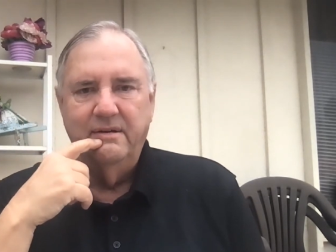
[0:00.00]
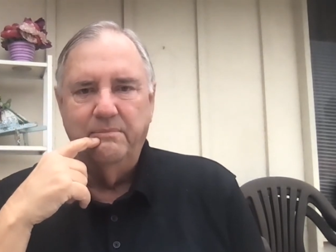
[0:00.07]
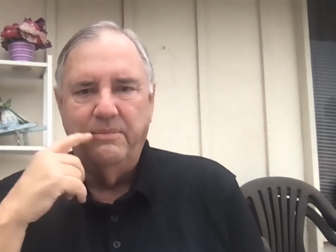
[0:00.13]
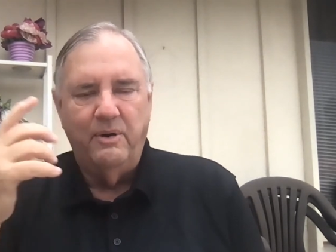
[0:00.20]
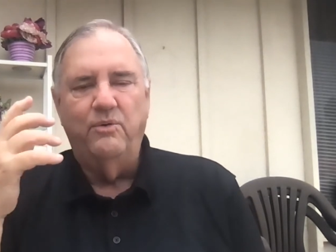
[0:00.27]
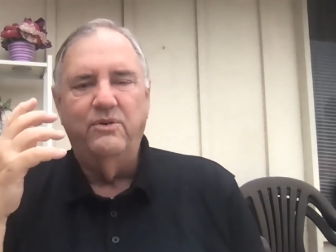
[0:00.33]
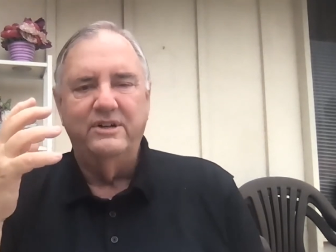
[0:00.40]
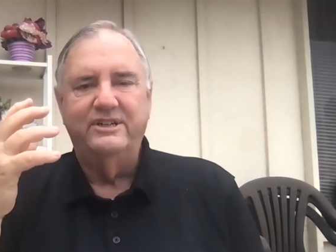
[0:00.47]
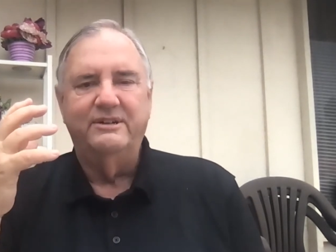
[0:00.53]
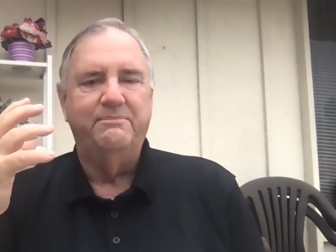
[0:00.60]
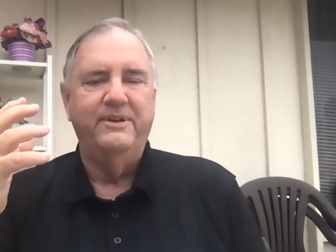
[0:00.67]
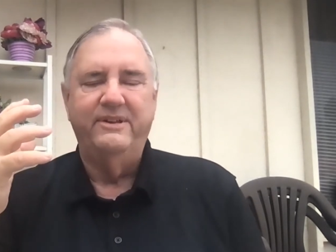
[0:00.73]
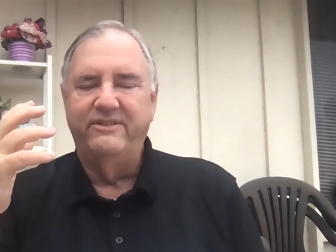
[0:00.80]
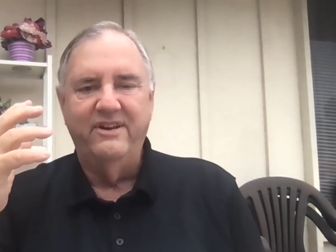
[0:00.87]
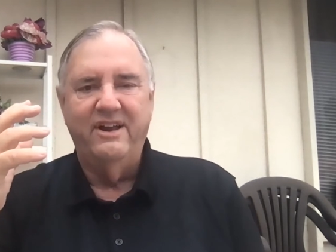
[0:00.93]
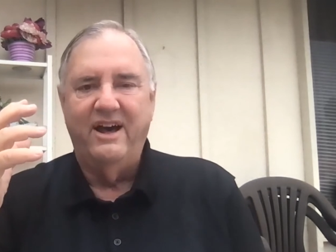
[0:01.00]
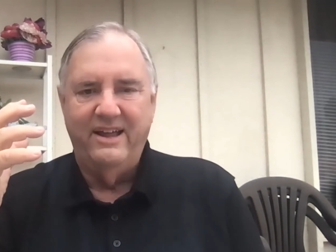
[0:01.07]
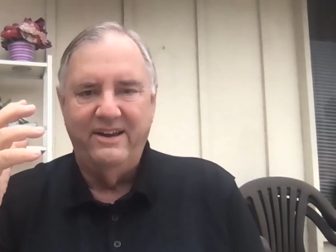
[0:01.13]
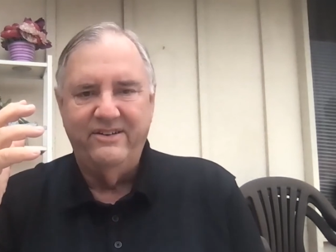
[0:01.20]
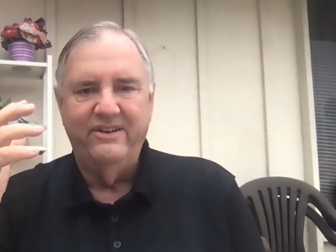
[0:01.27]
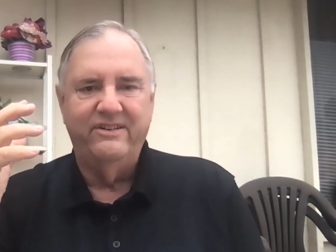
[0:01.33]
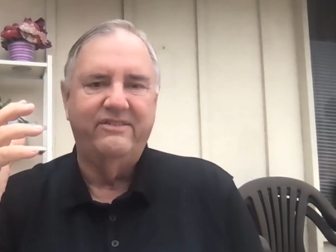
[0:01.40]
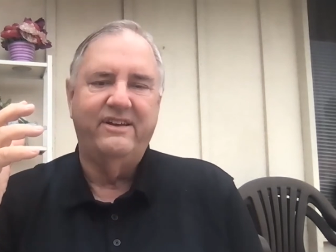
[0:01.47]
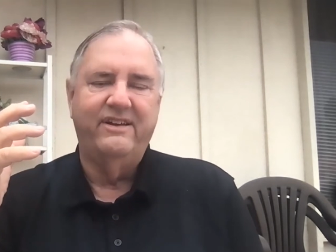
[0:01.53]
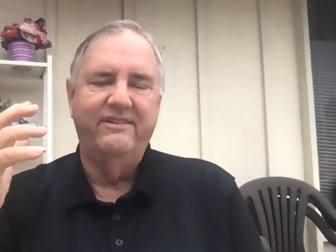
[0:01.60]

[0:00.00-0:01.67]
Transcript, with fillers: But worship is not just